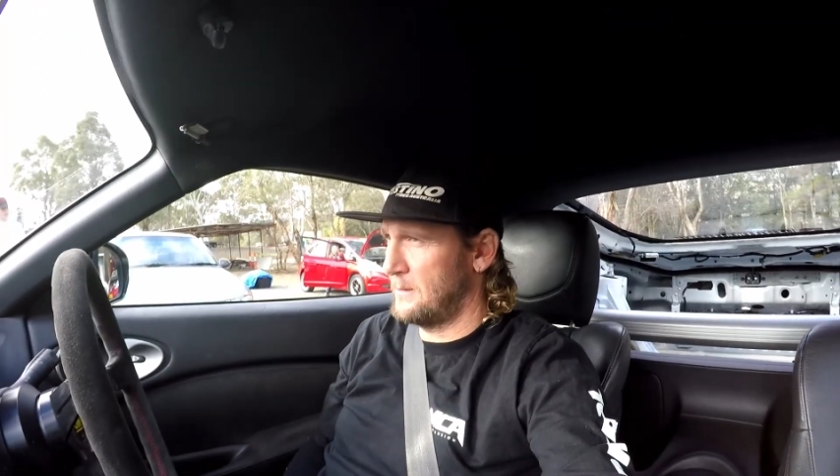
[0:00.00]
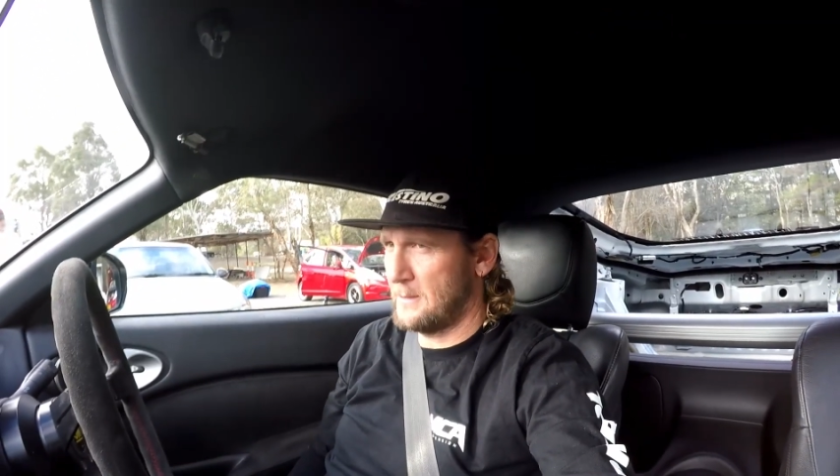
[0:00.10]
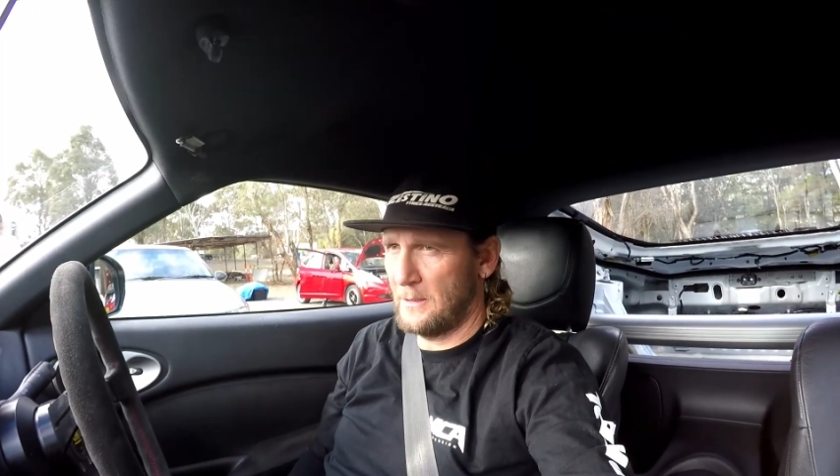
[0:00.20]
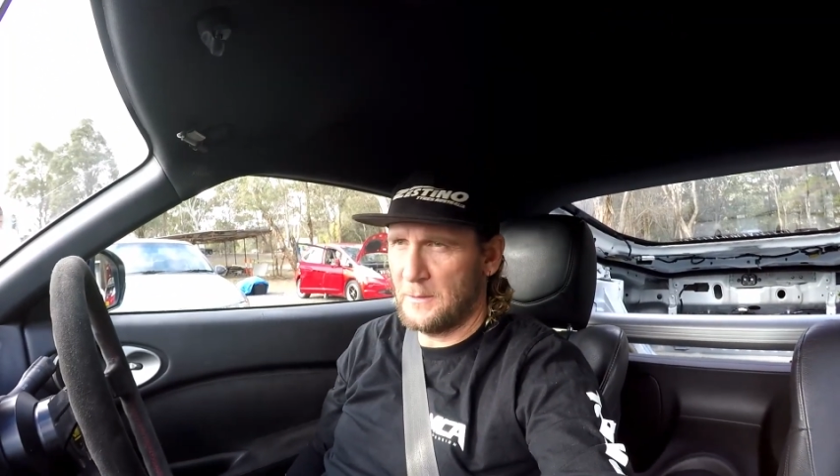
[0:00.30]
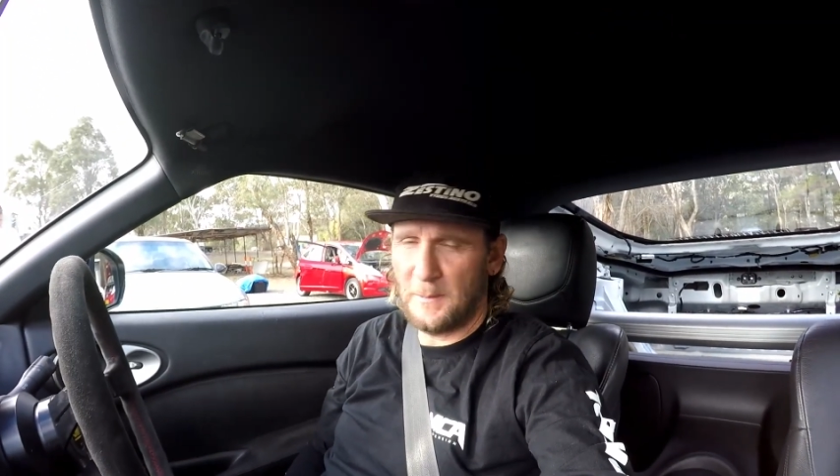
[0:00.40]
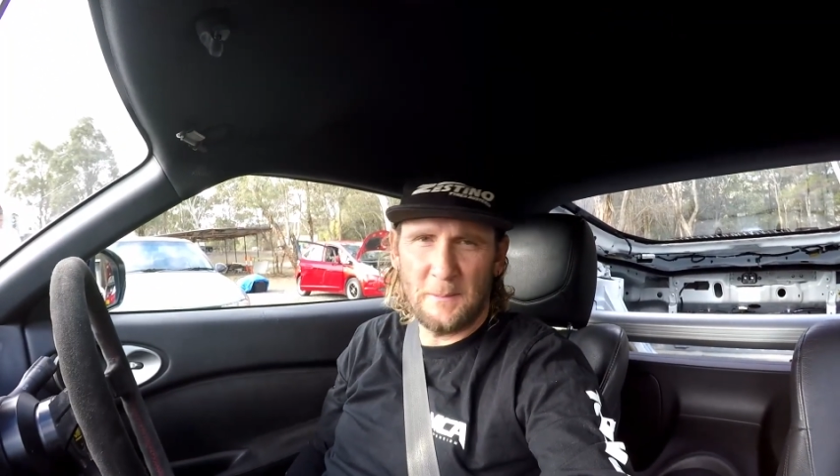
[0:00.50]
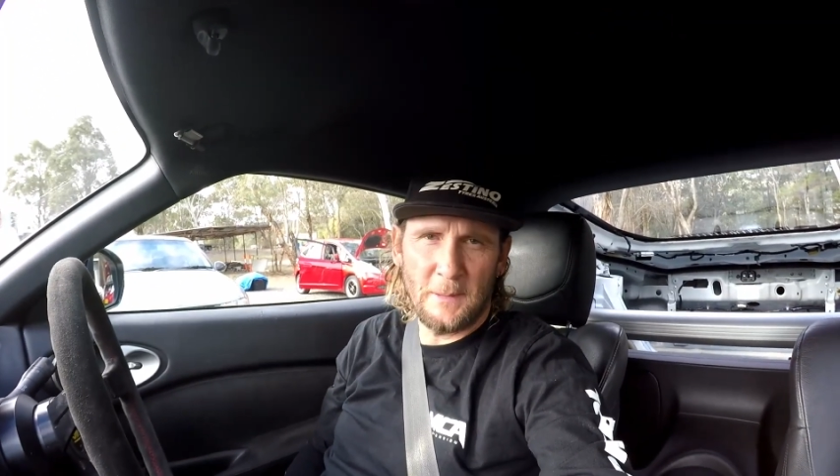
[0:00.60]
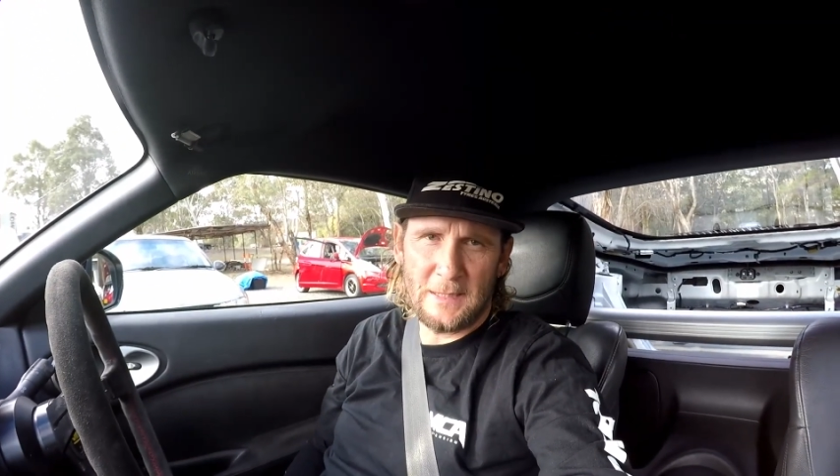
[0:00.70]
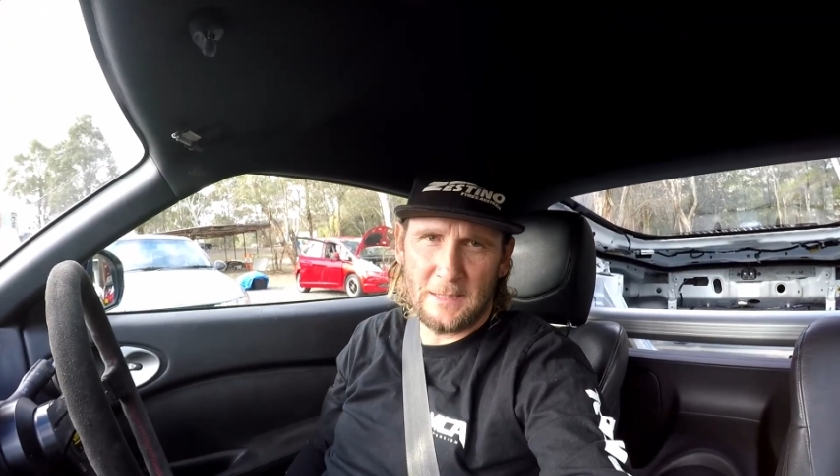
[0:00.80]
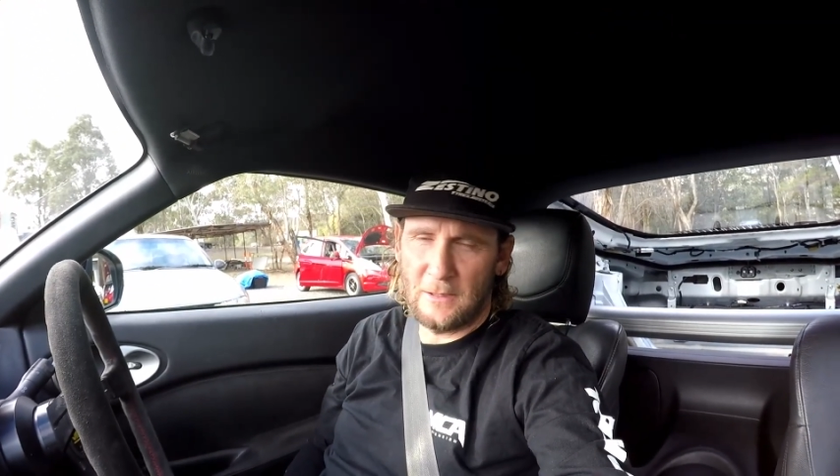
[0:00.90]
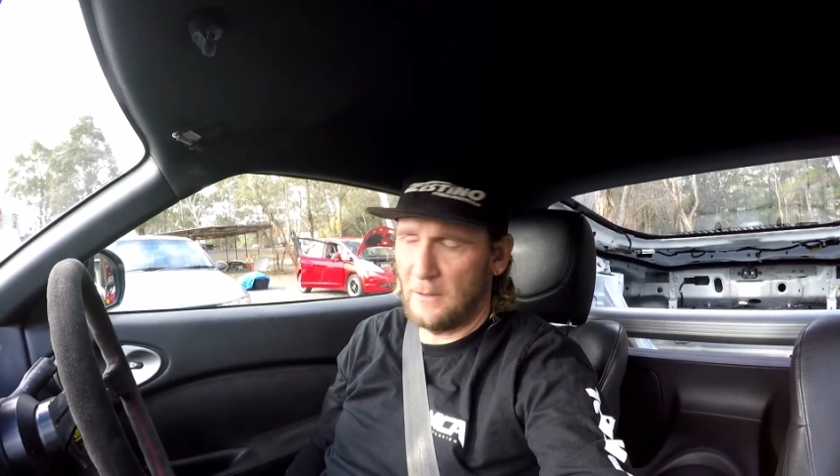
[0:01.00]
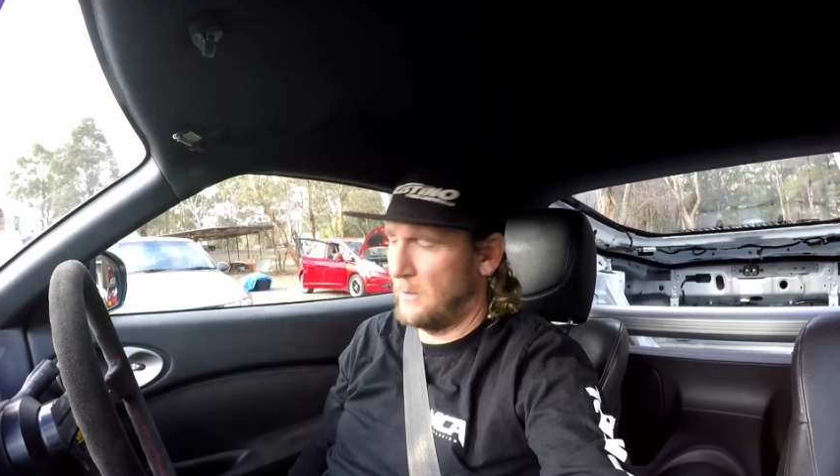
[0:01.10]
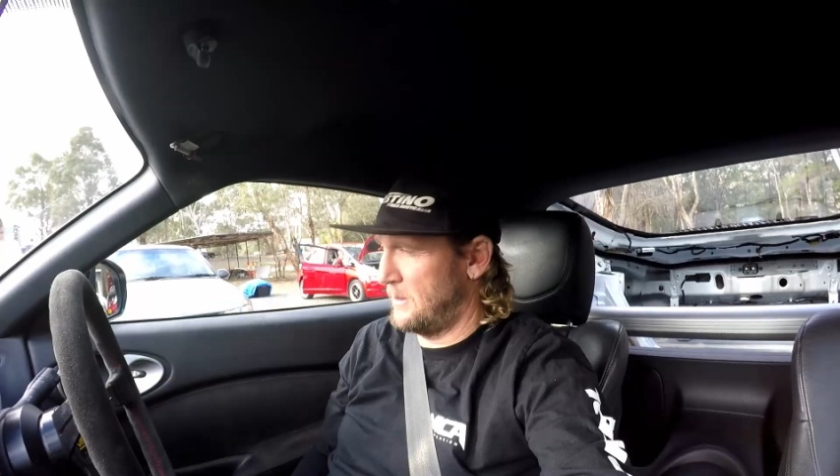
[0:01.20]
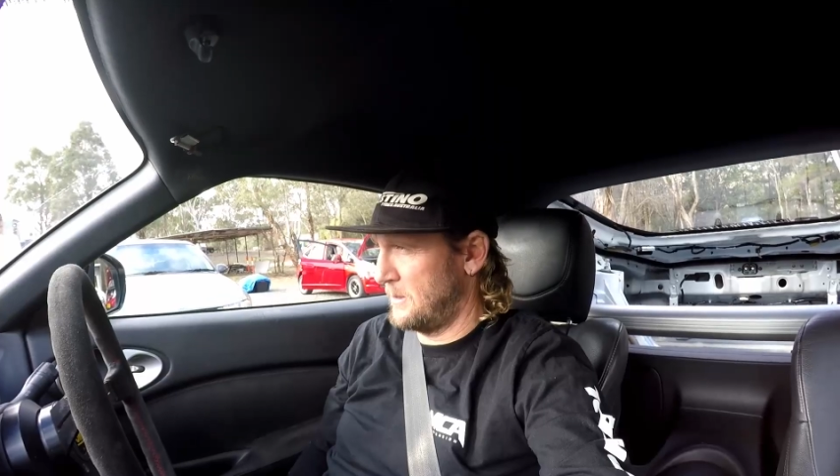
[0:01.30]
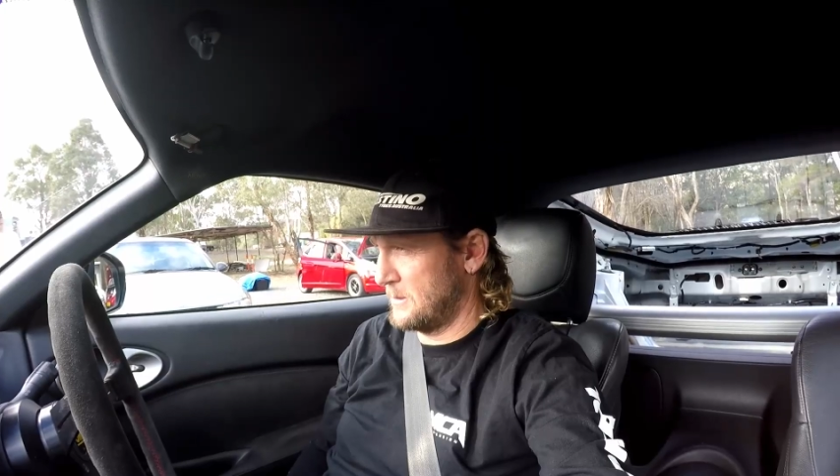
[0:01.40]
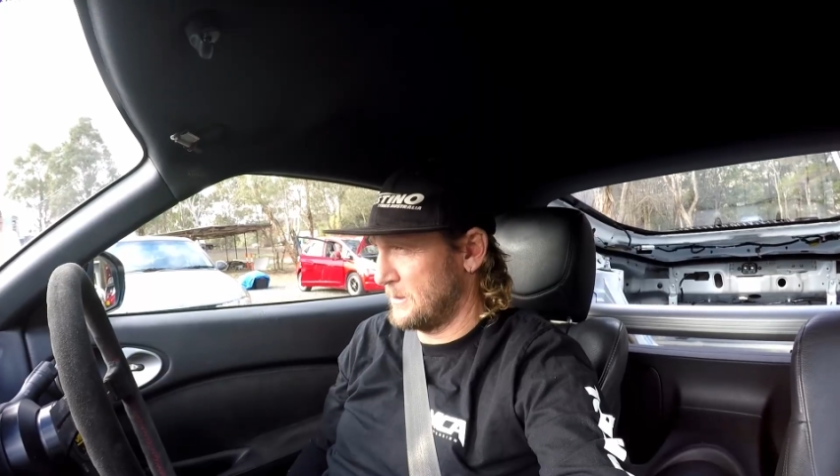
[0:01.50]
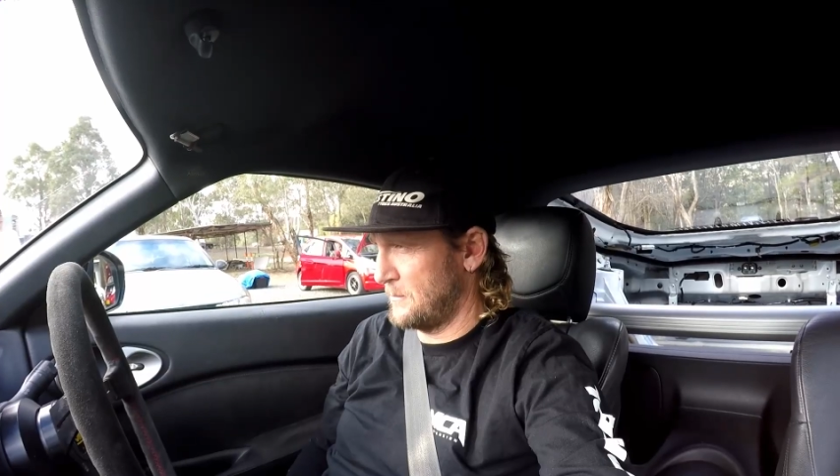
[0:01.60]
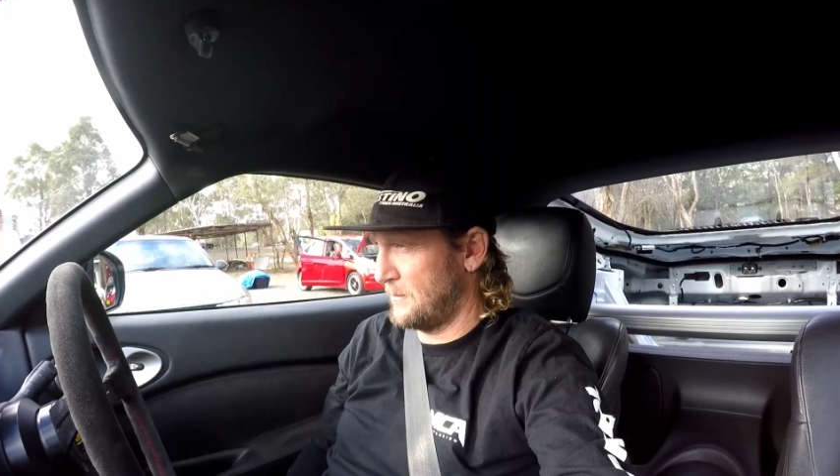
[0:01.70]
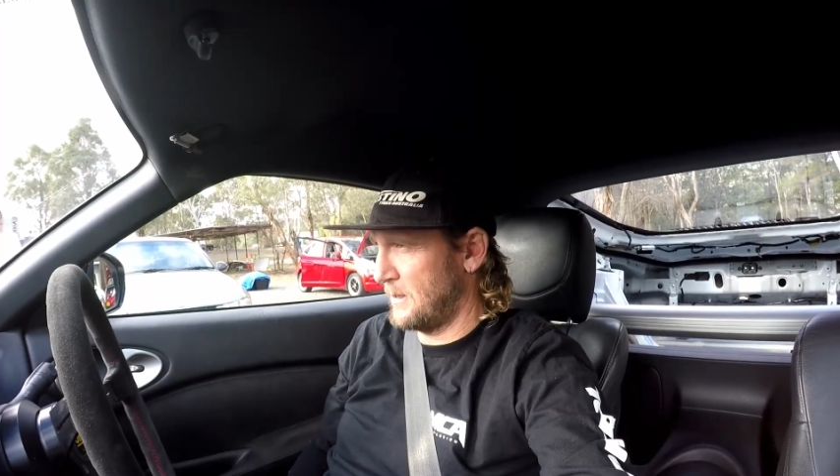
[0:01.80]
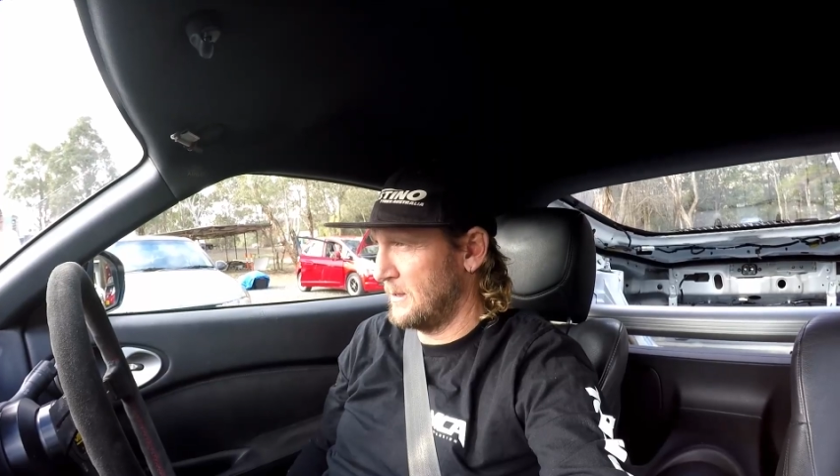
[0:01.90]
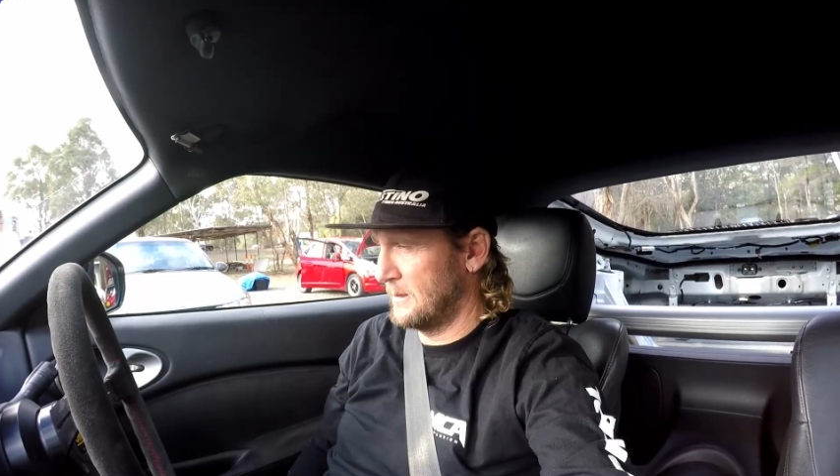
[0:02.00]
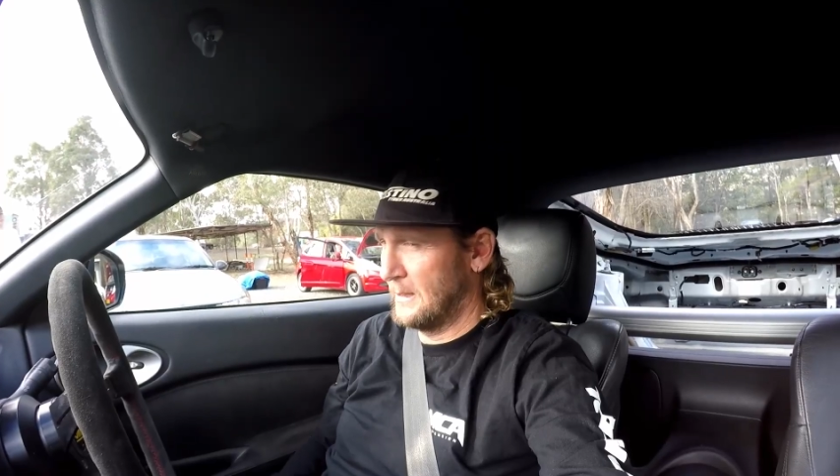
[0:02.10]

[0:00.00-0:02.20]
So it's been messy so far.